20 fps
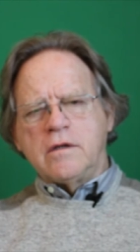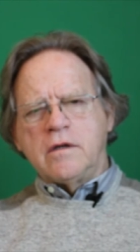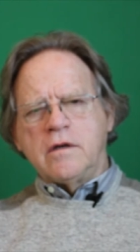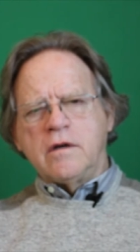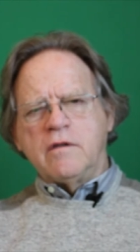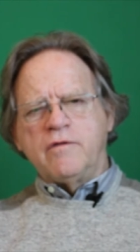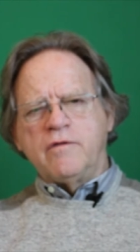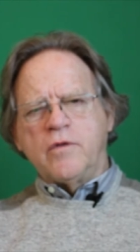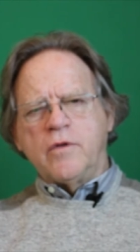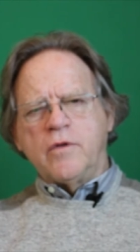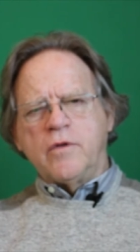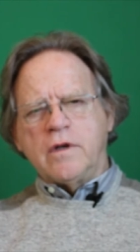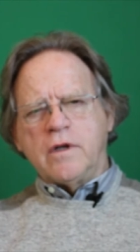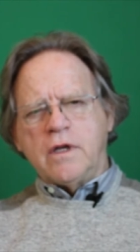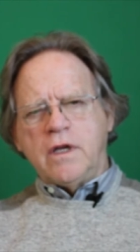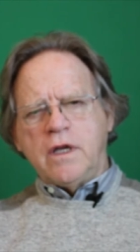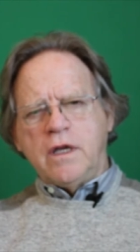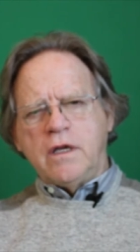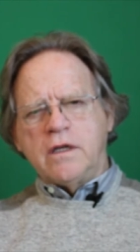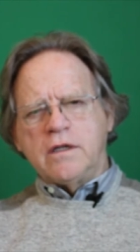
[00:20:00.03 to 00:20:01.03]
are
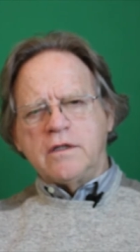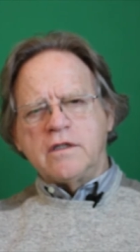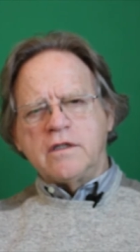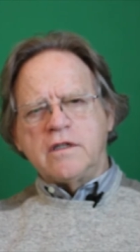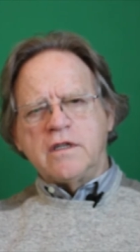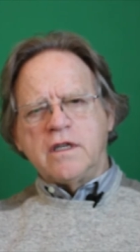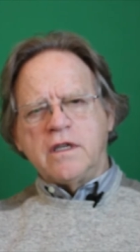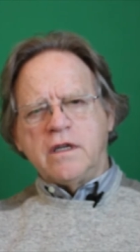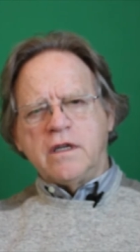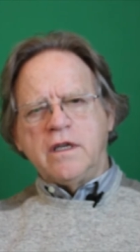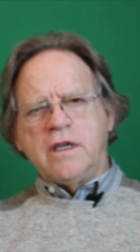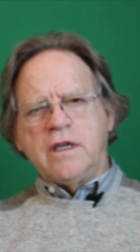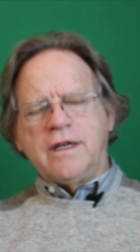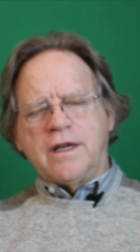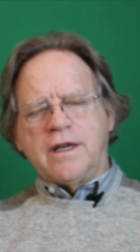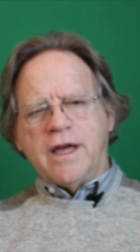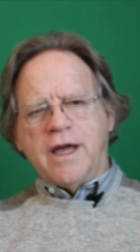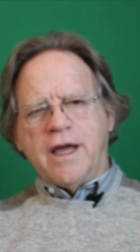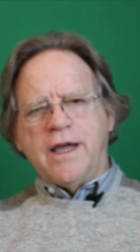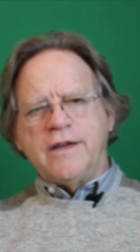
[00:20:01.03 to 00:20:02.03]
14 gazillion
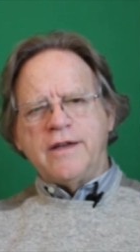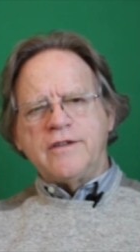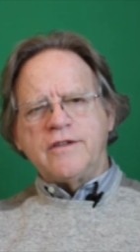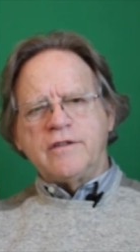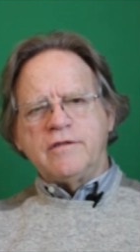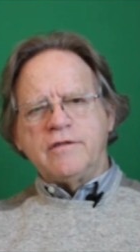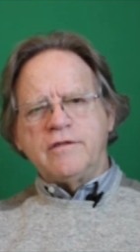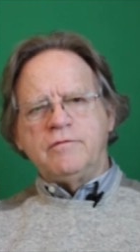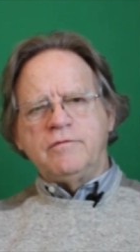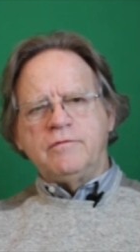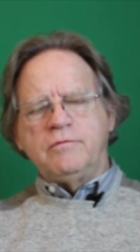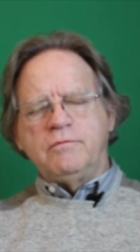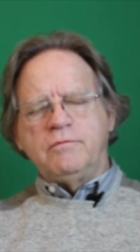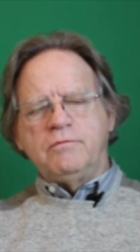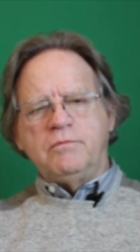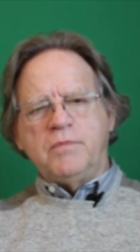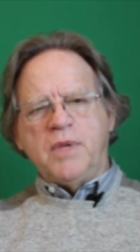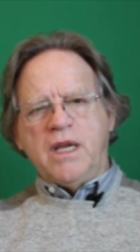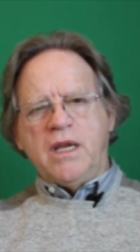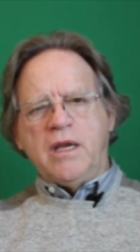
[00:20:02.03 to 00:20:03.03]
kinds of
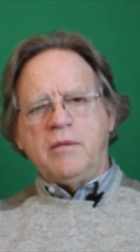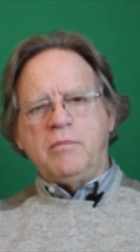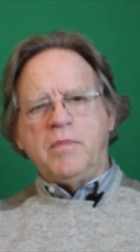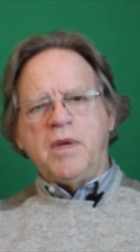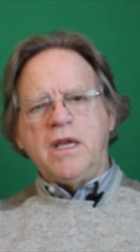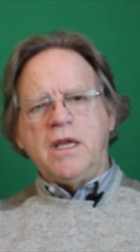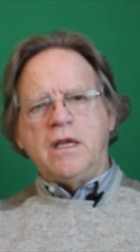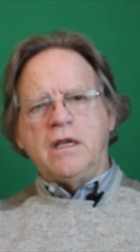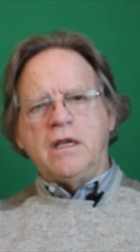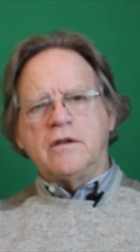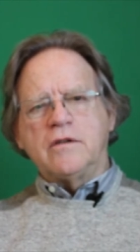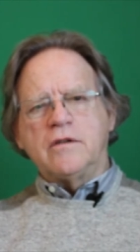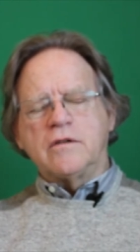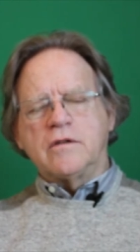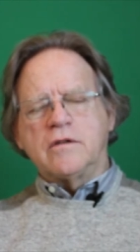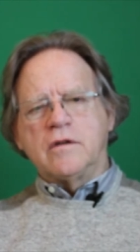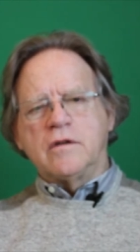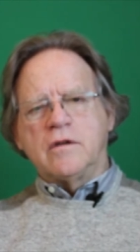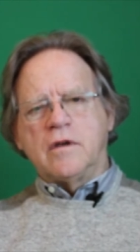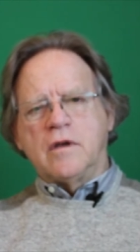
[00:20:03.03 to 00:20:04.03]
baked beans
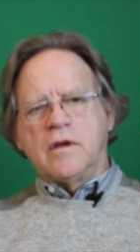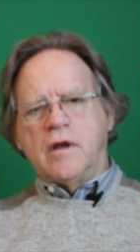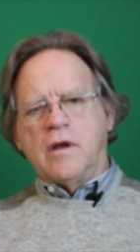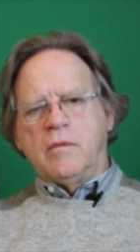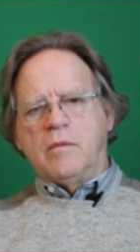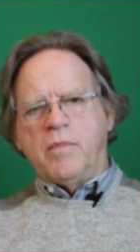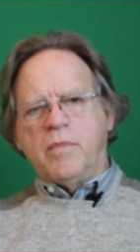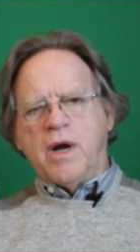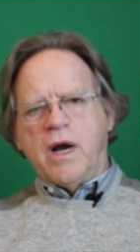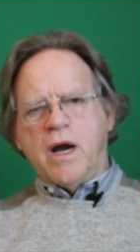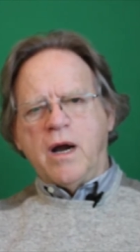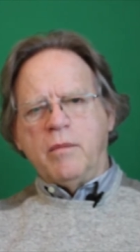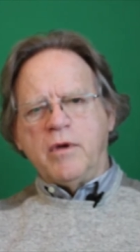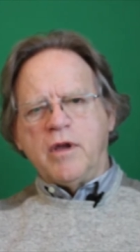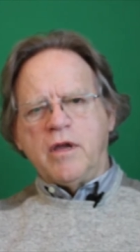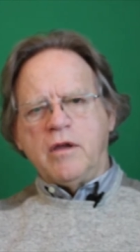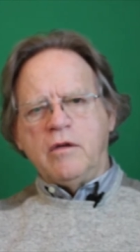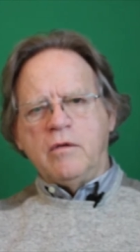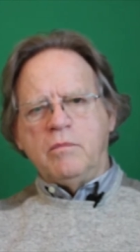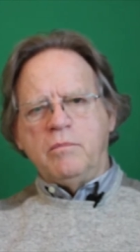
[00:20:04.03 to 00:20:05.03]

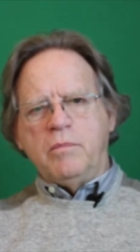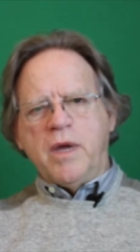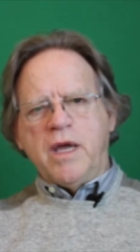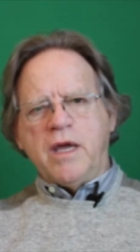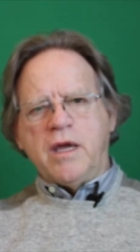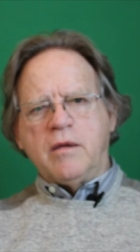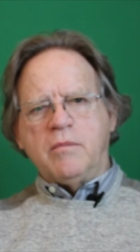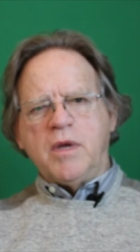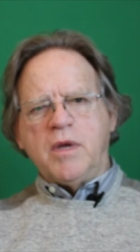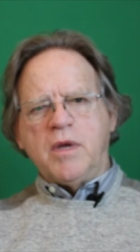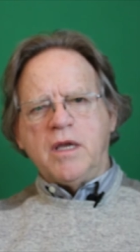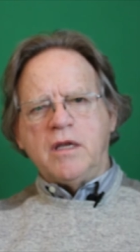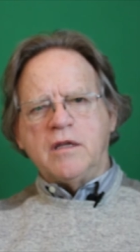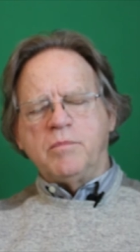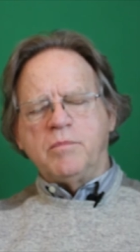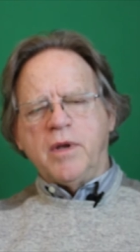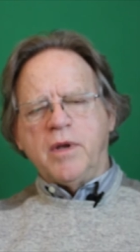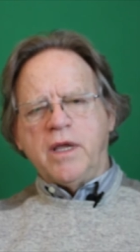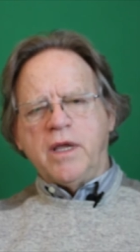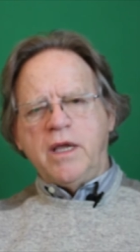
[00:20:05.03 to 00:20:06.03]
barbecue baked beans,
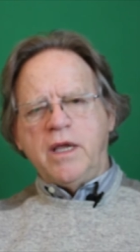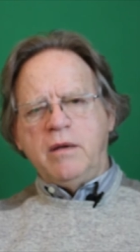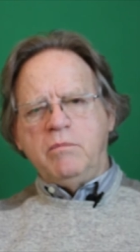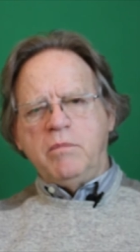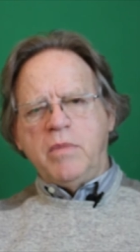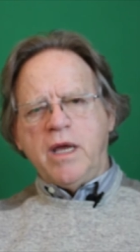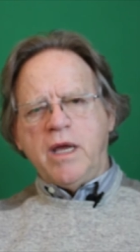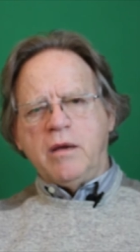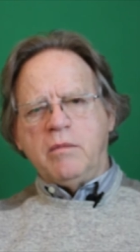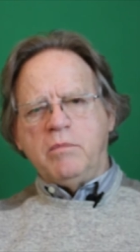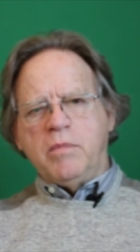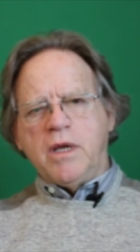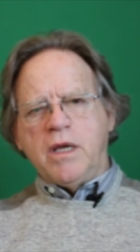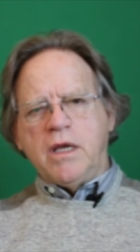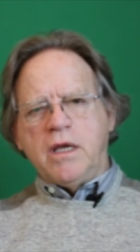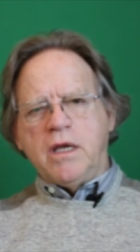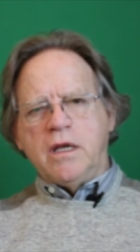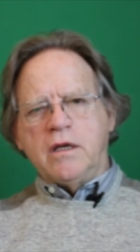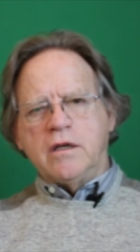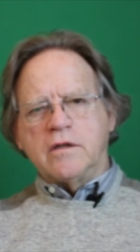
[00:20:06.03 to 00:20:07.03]
plain baked
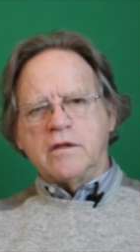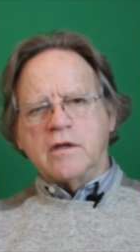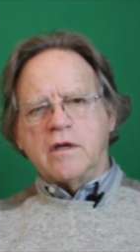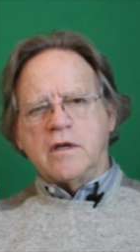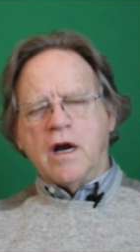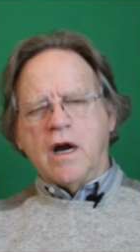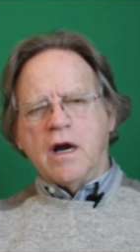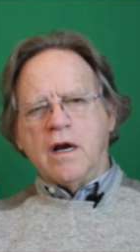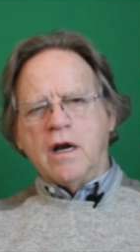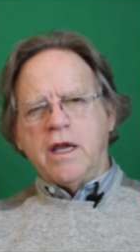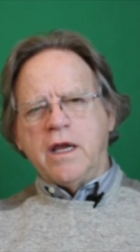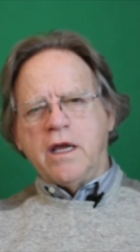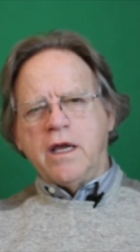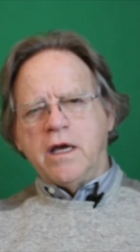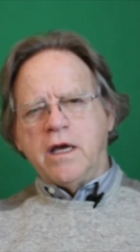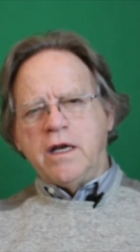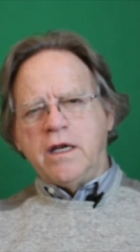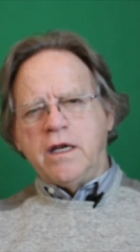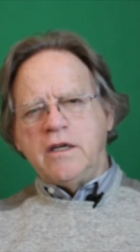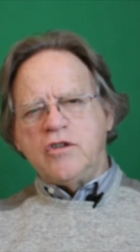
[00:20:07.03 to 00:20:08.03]
beans, garlic,
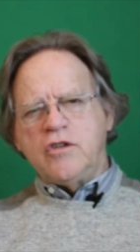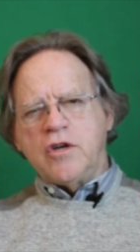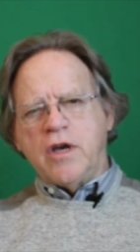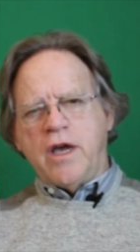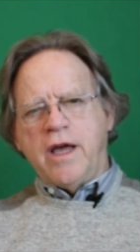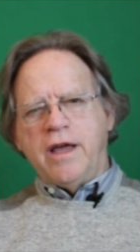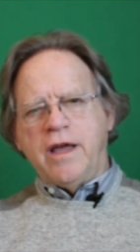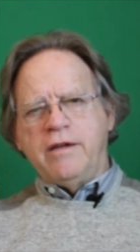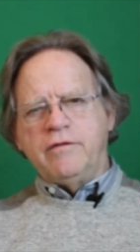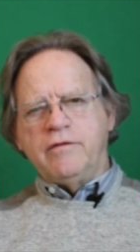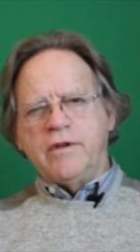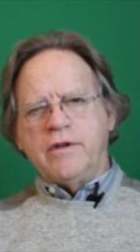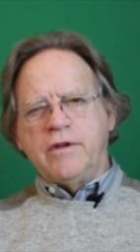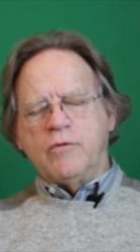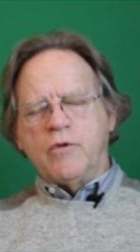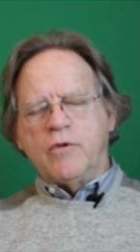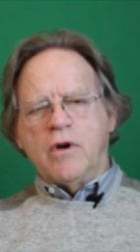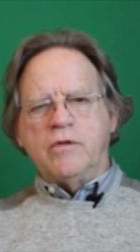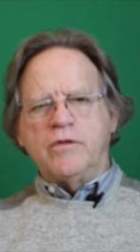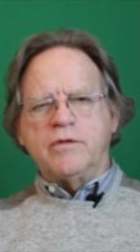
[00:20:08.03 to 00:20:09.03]
honey, chive, and
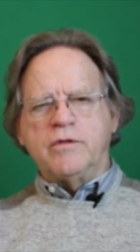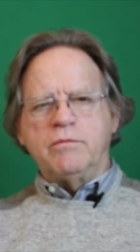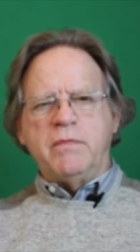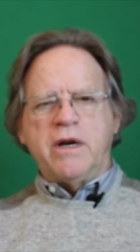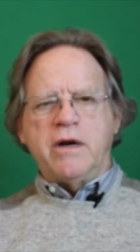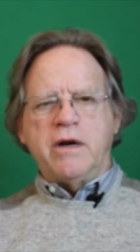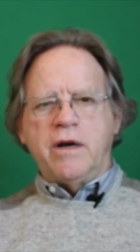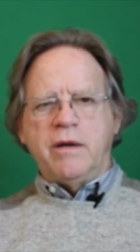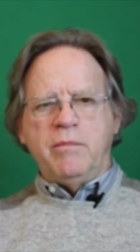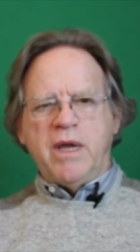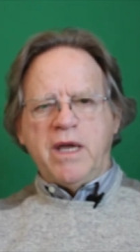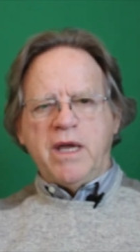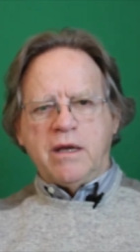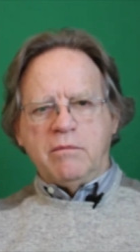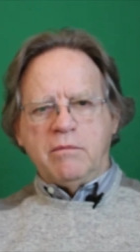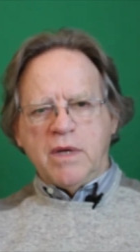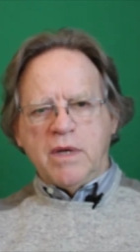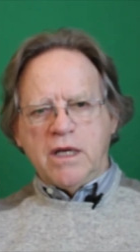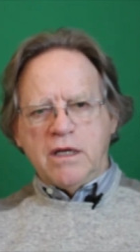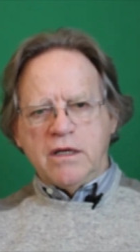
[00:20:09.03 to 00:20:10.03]
rosemary baked
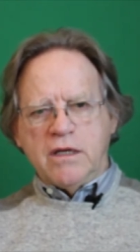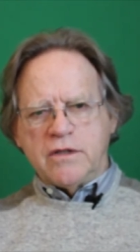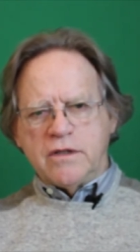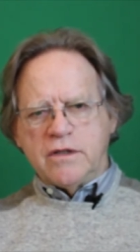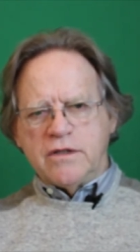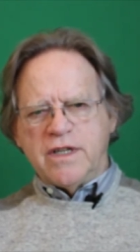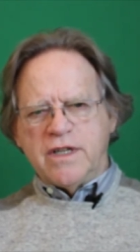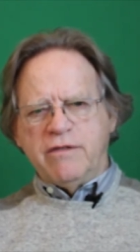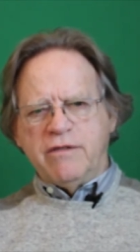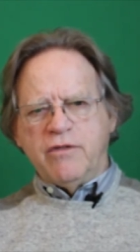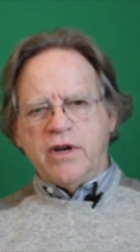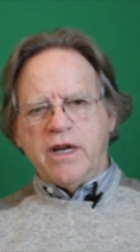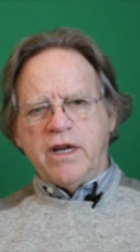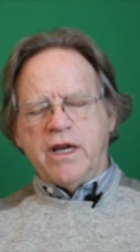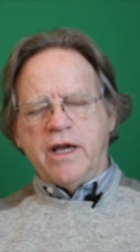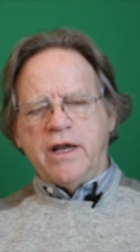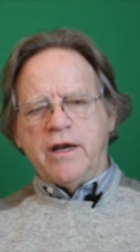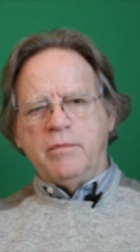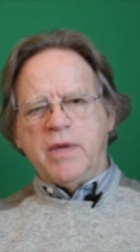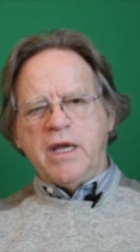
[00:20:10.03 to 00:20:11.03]
beans. There's every
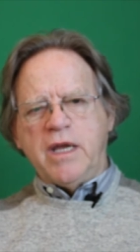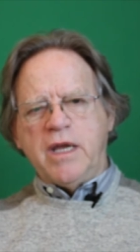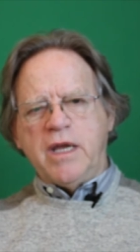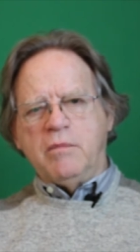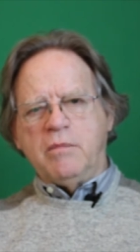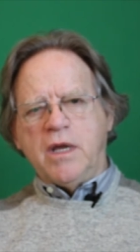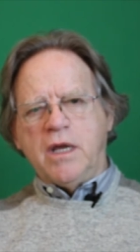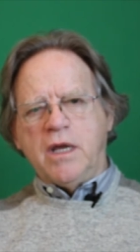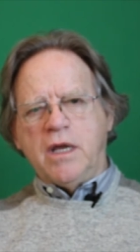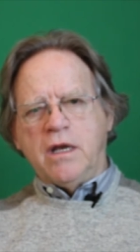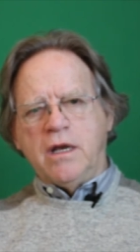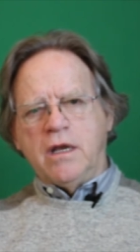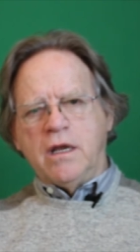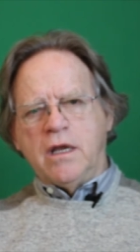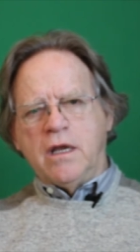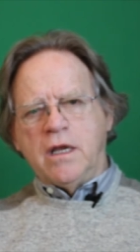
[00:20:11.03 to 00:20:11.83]
kind of baked bean.